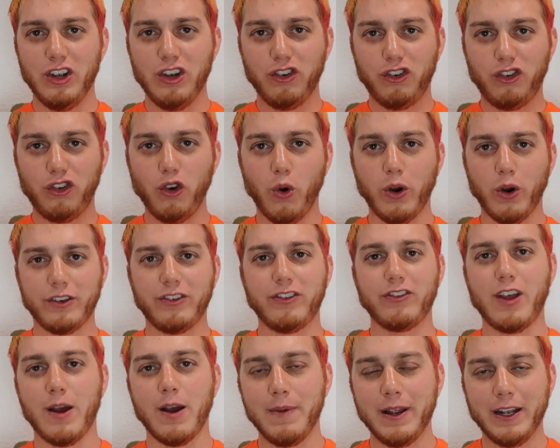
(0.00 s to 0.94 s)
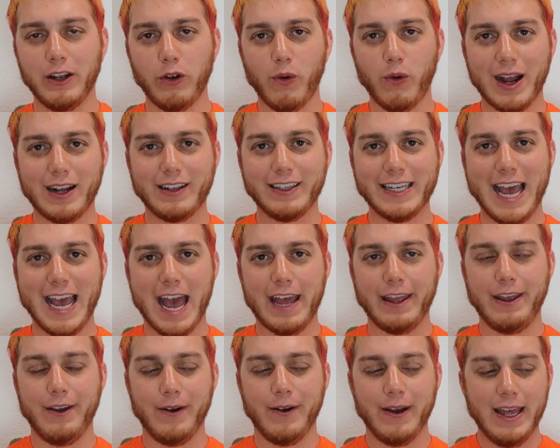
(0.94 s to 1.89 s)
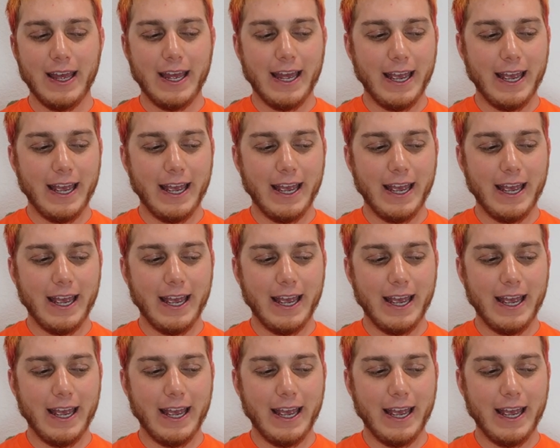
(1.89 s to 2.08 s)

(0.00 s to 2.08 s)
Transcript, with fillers: shorts coming directly at you.